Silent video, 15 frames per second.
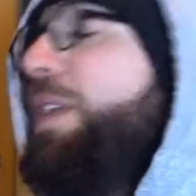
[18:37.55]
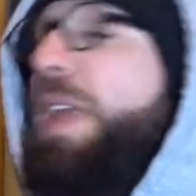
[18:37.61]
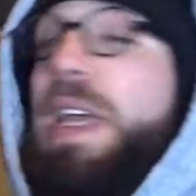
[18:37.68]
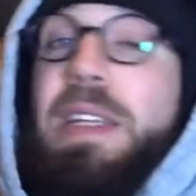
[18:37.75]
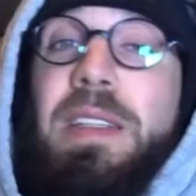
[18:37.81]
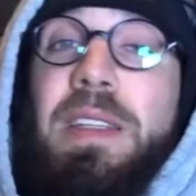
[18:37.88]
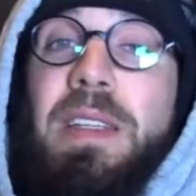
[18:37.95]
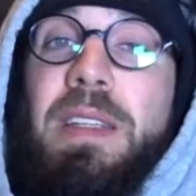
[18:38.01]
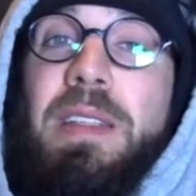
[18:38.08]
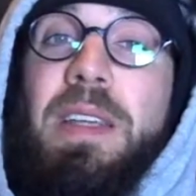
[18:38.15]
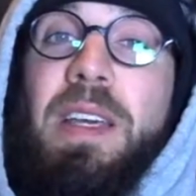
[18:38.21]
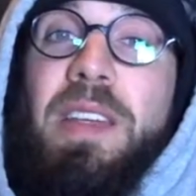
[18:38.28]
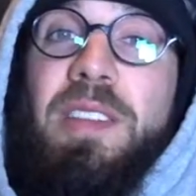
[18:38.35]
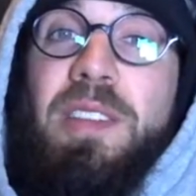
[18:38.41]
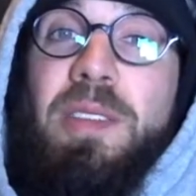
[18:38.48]
19
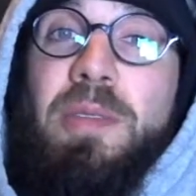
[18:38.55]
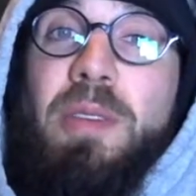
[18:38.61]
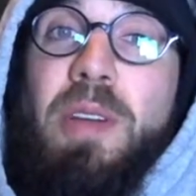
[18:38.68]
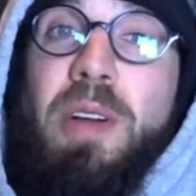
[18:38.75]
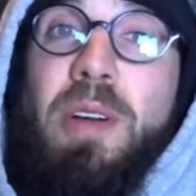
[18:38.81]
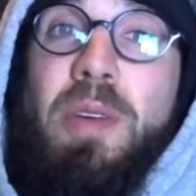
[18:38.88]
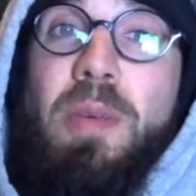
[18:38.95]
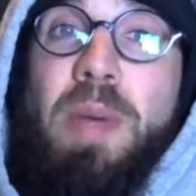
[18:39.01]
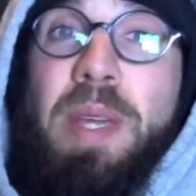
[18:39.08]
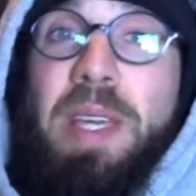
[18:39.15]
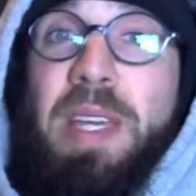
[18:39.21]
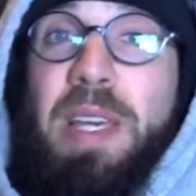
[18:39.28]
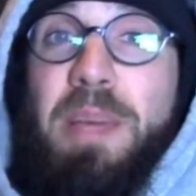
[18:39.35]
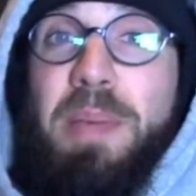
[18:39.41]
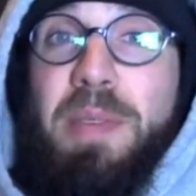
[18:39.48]
days in a row
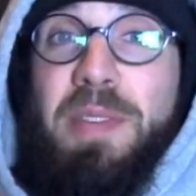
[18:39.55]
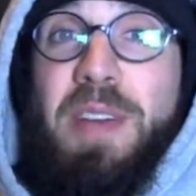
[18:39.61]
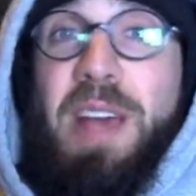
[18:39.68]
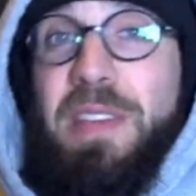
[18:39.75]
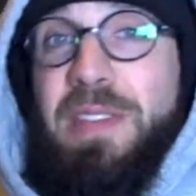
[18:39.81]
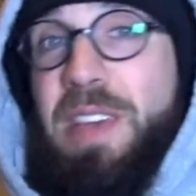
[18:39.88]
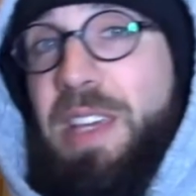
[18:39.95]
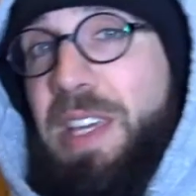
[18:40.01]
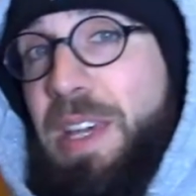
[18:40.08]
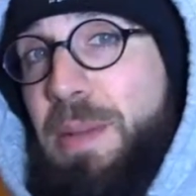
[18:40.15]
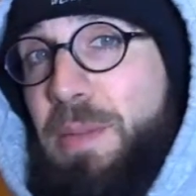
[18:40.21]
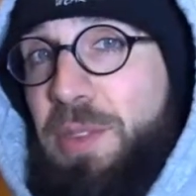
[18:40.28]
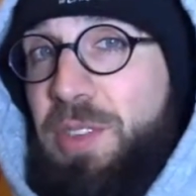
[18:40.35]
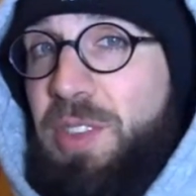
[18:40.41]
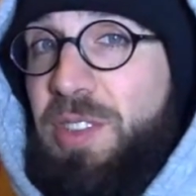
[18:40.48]
waking up at 5
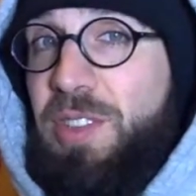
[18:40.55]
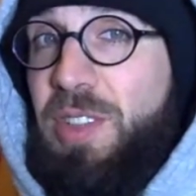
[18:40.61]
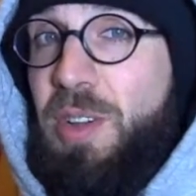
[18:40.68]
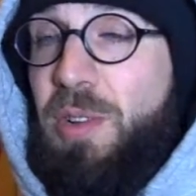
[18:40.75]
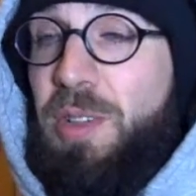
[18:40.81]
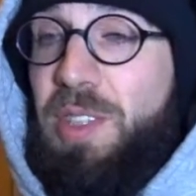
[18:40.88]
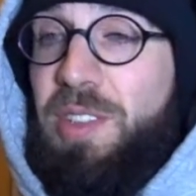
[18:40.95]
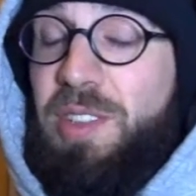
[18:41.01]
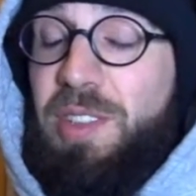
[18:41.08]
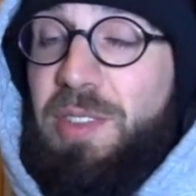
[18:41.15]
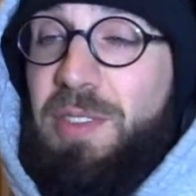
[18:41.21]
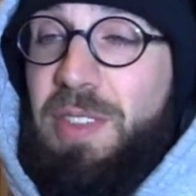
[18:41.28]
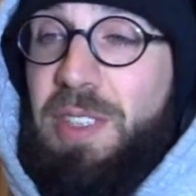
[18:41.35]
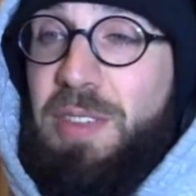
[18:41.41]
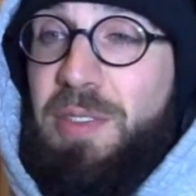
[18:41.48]
a.m., which is no easy
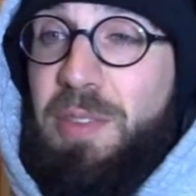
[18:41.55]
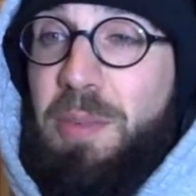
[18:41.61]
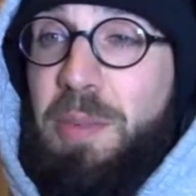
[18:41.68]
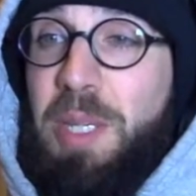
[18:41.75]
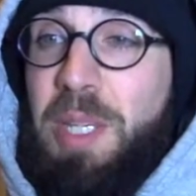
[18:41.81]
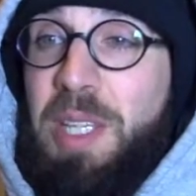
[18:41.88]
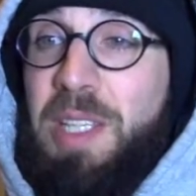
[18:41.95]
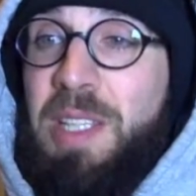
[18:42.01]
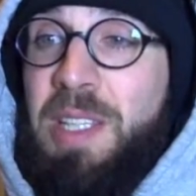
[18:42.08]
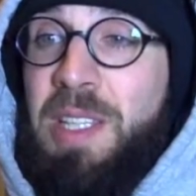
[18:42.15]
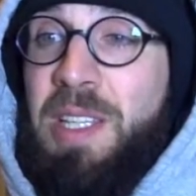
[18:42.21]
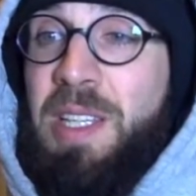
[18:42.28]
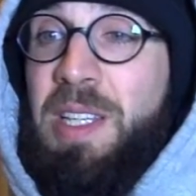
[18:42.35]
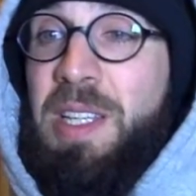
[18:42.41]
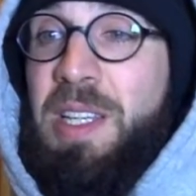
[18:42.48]
feat for me.
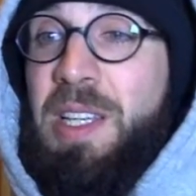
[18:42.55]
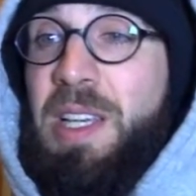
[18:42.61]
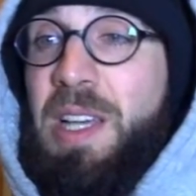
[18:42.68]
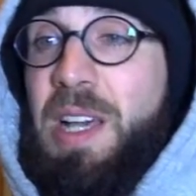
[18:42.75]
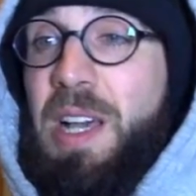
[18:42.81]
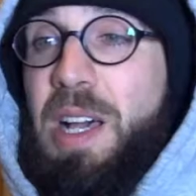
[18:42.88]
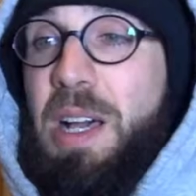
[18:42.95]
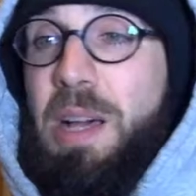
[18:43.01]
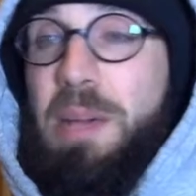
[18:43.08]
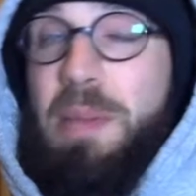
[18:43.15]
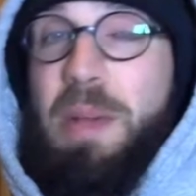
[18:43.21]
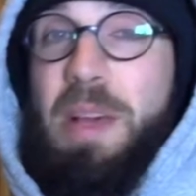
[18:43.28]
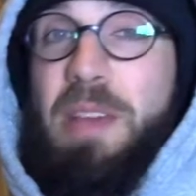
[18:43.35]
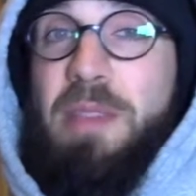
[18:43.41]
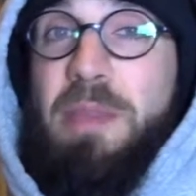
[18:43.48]

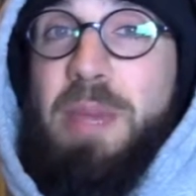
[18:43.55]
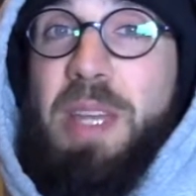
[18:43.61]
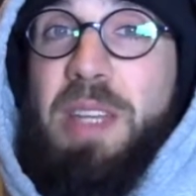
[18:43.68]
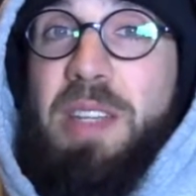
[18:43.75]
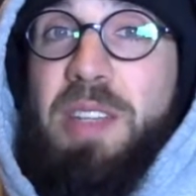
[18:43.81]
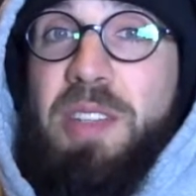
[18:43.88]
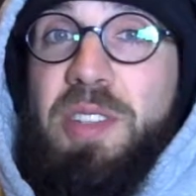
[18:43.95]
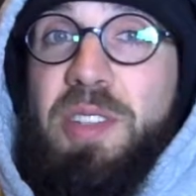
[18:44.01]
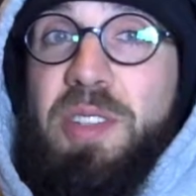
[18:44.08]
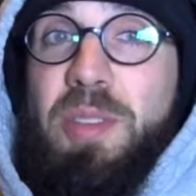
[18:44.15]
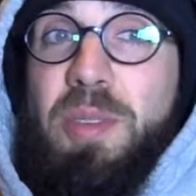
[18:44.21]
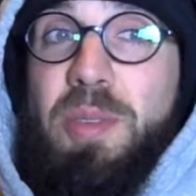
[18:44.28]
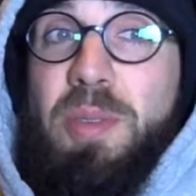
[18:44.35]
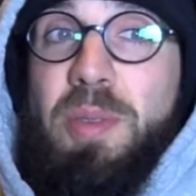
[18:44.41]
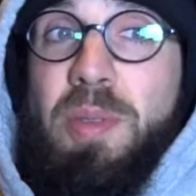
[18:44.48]
I've managed
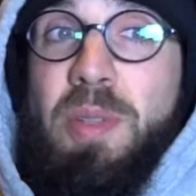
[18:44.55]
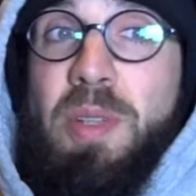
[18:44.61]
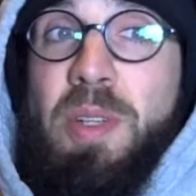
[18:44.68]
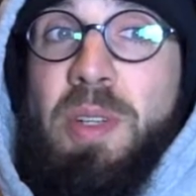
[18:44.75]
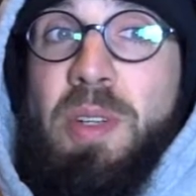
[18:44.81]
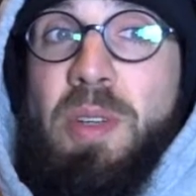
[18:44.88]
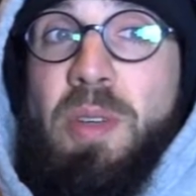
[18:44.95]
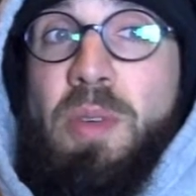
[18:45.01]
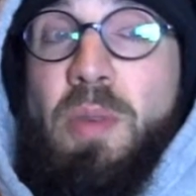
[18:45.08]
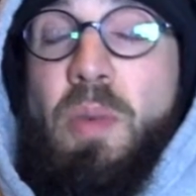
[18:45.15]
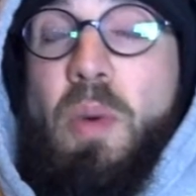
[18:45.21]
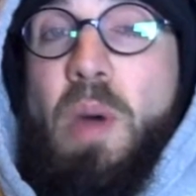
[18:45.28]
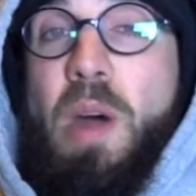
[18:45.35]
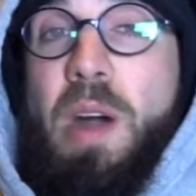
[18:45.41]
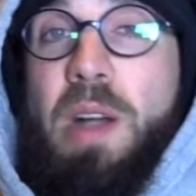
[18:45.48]
to
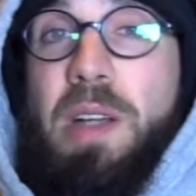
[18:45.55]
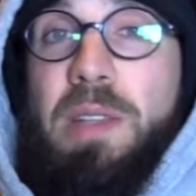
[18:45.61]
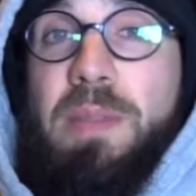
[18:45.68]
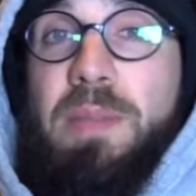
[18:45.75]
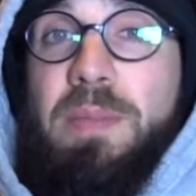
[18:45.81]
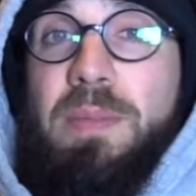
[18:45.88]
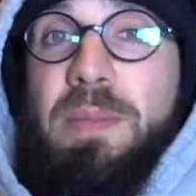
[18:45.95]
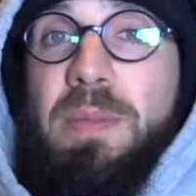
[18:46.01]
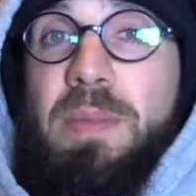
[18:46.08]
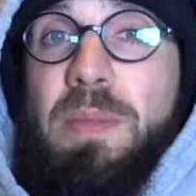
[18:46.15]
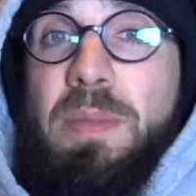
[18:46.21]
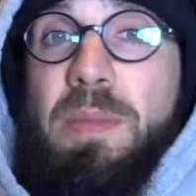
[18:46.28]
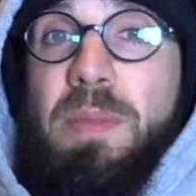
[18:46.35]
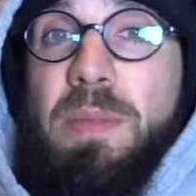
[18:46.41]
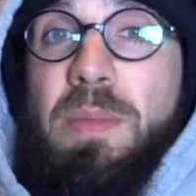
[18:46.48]
walk
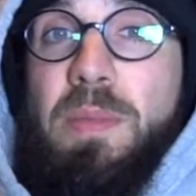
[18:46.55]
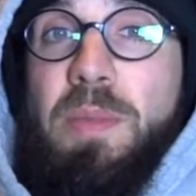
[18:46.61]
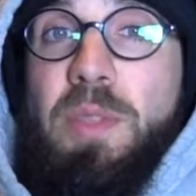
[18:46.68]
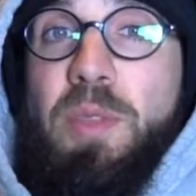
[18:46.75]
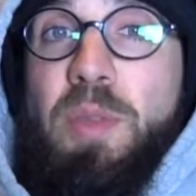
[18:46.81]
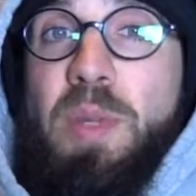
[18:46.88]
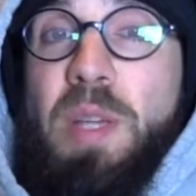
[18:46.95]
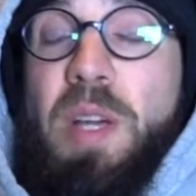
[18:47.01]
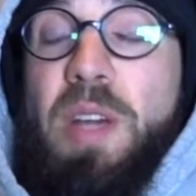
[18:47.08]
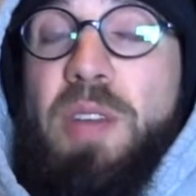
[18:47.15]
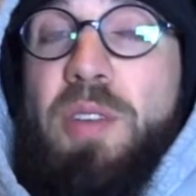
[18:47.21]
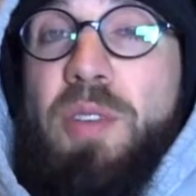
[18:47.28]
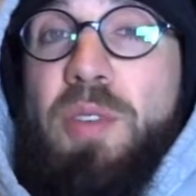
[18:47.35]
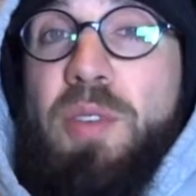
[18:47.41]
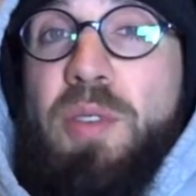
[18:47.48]
between
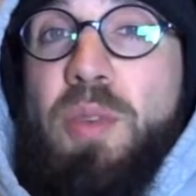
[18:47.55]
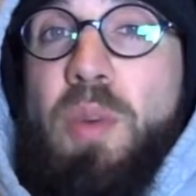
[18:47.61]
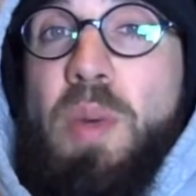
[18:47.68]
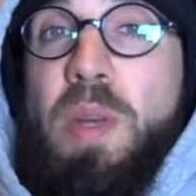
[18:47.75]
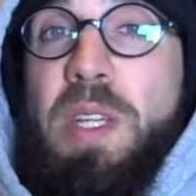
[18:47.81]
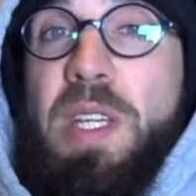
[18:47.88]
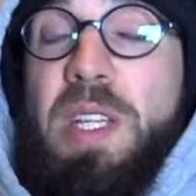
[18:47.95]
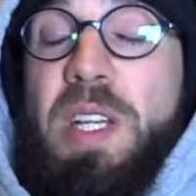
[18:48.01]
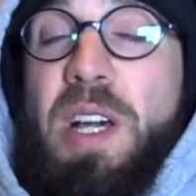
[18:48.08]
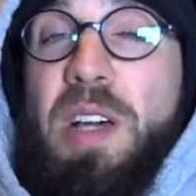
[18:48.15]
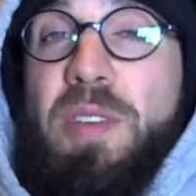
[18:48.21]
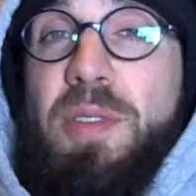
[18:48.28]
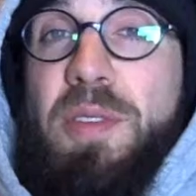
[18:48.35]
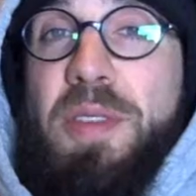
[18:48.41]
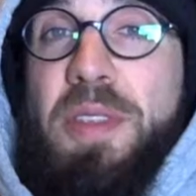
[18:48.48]
120 and
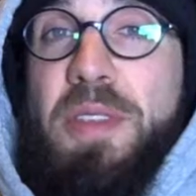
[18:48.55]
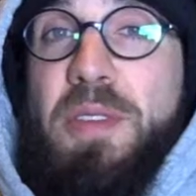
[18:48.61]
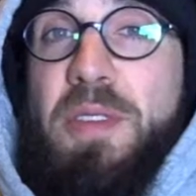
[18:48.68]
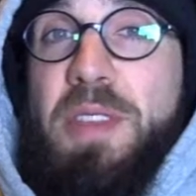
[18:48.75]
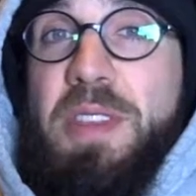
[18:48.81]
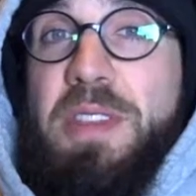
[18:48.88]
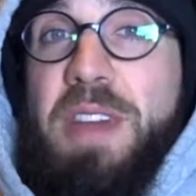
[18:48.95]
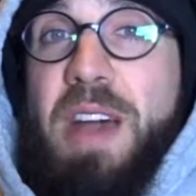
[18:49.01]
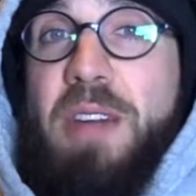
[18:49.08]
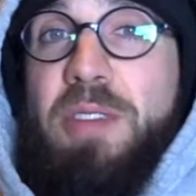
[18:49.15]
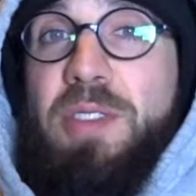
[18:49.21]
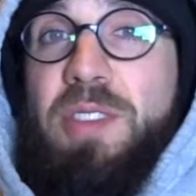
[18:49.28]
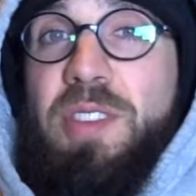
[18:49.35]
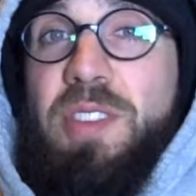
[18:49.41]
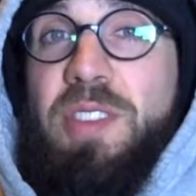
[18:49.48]

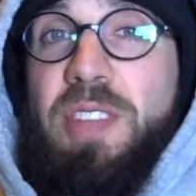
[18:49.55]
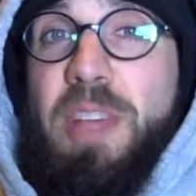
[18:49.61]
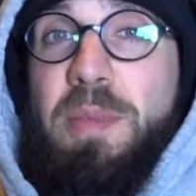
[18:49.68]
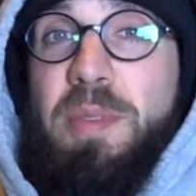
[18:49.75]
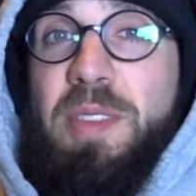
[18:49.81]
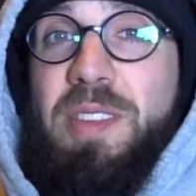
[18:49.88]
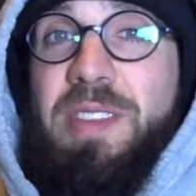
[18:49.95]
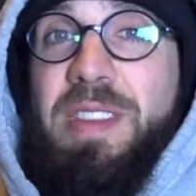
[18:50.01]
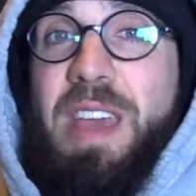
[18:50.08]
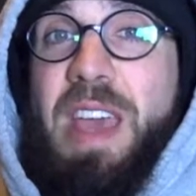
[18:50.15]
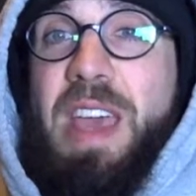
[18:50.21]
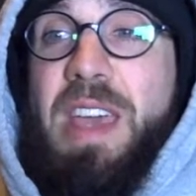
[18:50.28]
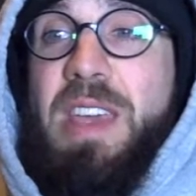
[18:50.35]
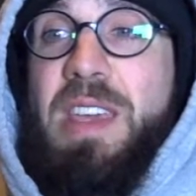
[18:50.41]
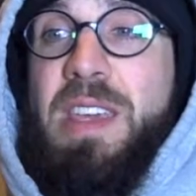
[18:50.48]
130,000 steps a
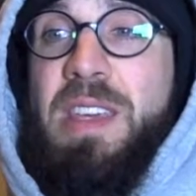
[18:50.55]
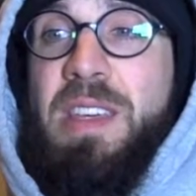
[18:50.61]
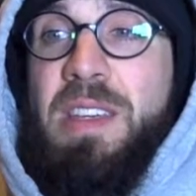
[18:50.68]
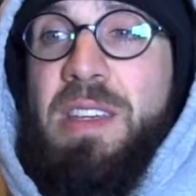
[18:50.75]
day.